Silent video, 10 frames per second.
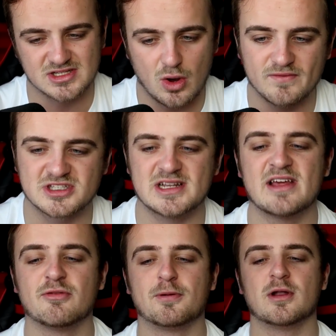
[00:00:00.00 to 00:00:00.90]
So obviously
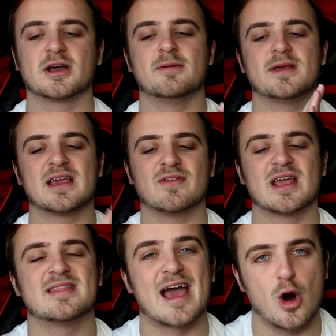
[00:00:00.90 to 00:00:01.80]
Liverpool are going to be
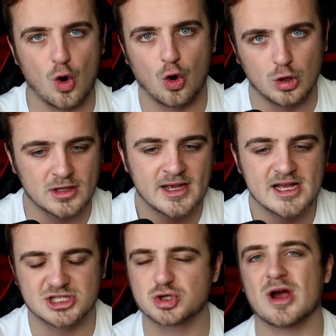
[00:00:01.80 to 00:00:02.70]
giving it their all
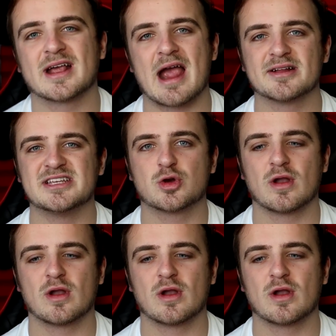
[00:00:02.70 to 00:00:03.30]
to try and guarantee